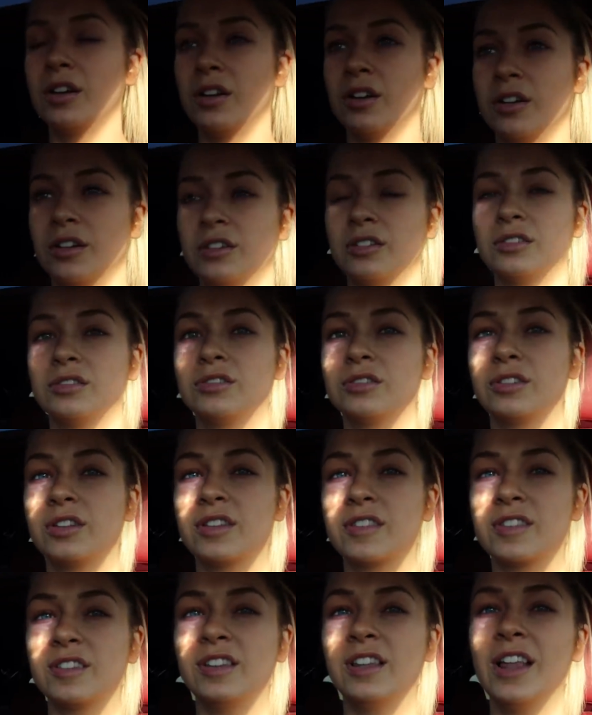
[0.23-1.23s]
Oh,
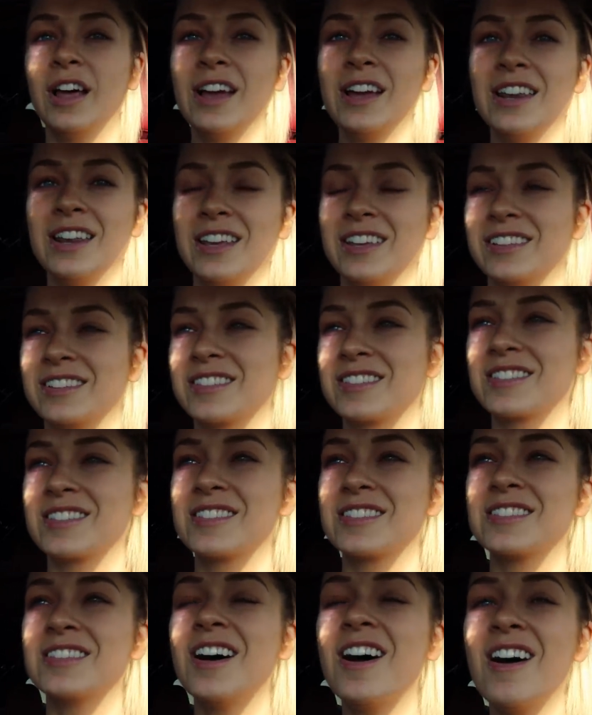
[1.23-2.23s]
this lighting
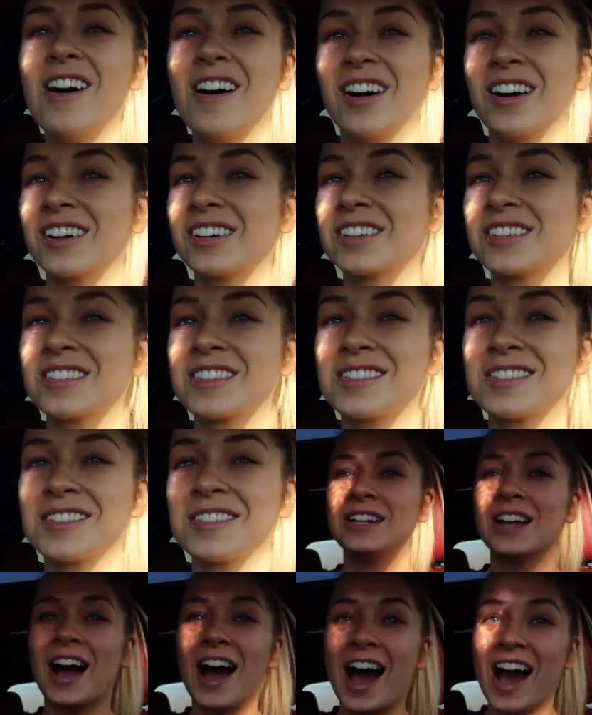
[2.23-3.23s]
sucks.
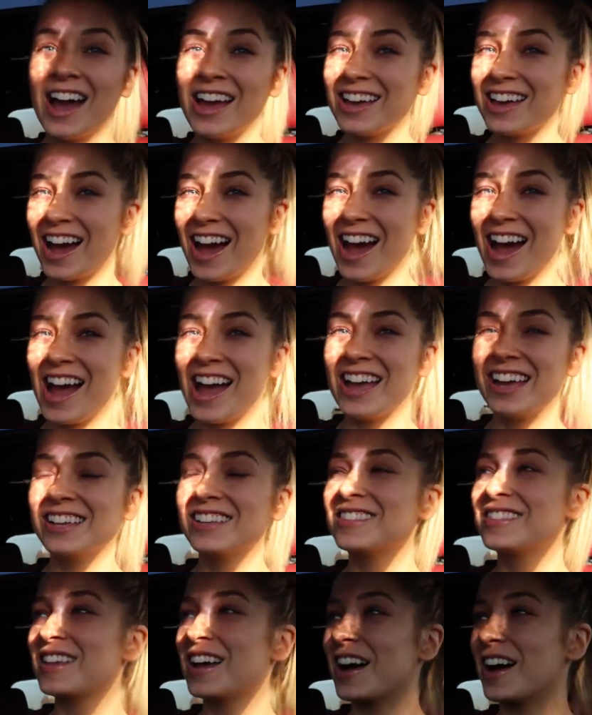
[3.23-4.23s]
Hi
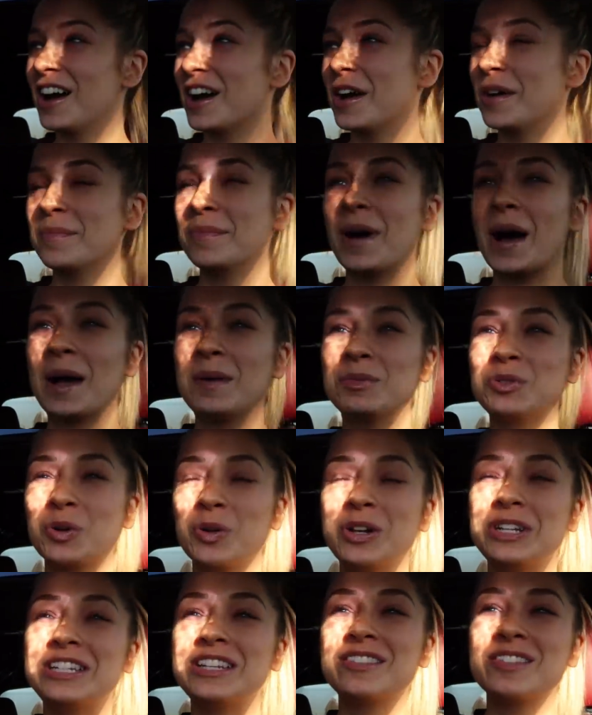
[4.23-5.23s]
guys, I'm
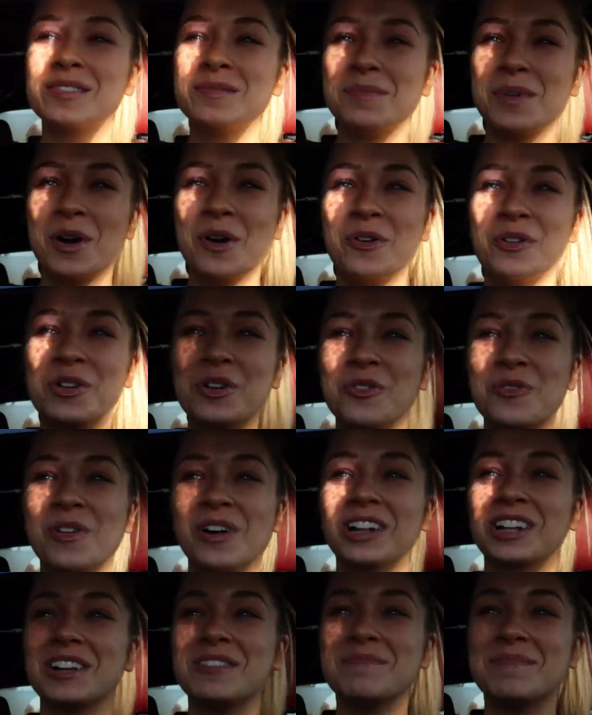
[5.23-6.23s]
Tori DeSimone.
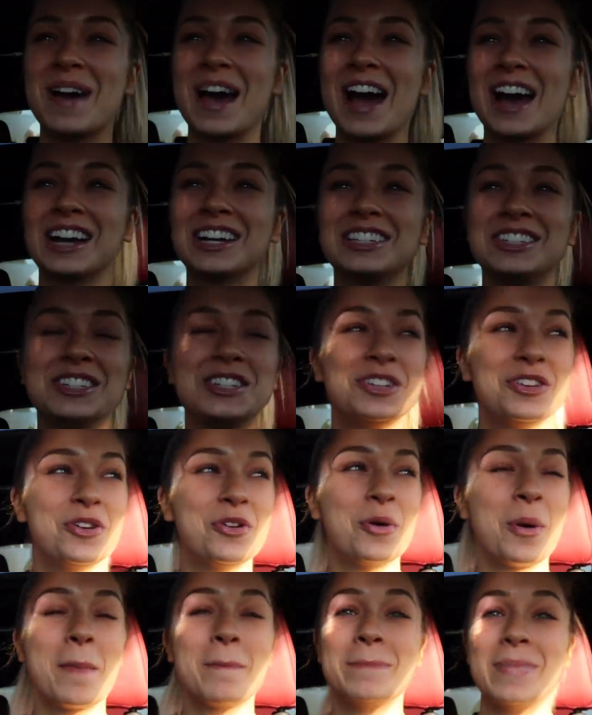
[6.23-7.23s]
Welcome back
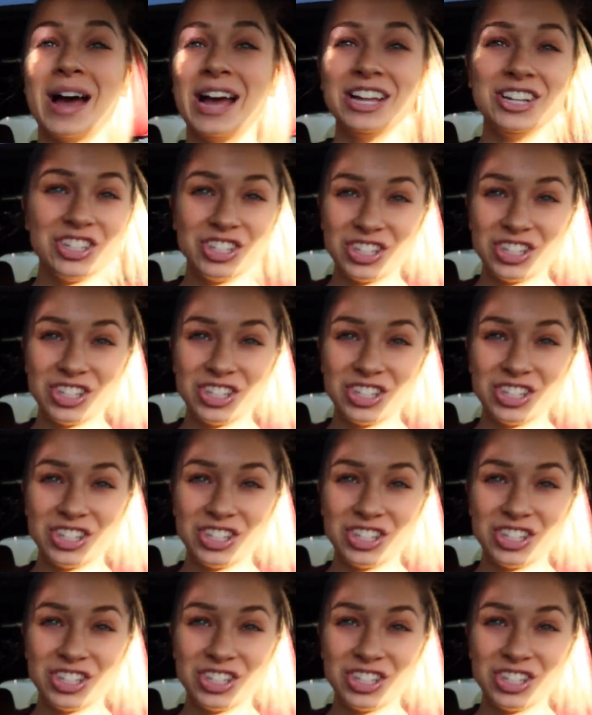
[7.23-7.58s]
to my